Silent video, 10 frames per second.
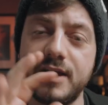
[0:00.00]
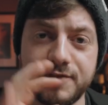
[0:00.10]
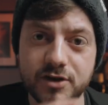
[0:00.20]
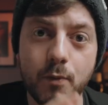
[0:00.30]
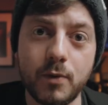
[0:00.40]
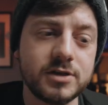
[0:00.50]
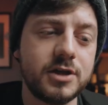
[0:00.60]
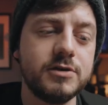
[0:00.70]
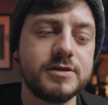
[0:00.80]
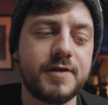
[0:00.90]
If you don't want to
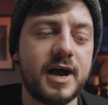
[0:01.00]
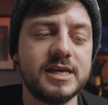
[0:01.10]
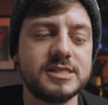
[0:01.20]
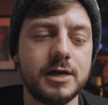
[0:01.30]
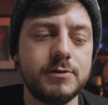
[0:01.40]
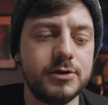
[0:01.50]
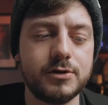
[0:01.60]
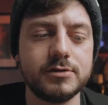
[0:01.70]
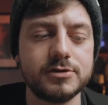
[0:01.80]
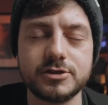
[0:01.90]
use it for ISO, you
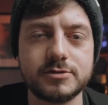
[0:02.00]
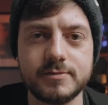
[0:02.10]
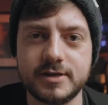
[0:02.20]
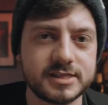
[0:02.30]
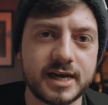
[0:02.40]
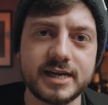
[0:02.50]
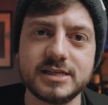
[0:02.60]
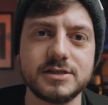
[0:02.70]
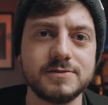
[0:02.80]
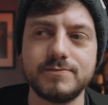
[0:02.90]
can just assign it
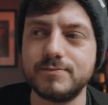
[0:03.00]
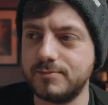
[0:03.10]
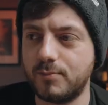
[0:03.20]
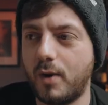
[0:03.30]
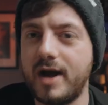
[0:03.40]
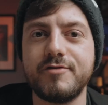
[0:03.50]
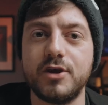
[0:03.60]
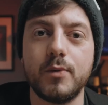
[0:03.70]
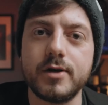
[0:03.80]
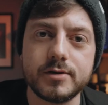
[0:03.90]
to whatever
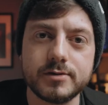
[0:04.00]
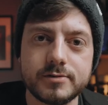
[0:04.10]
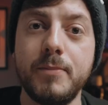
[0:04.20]
you want.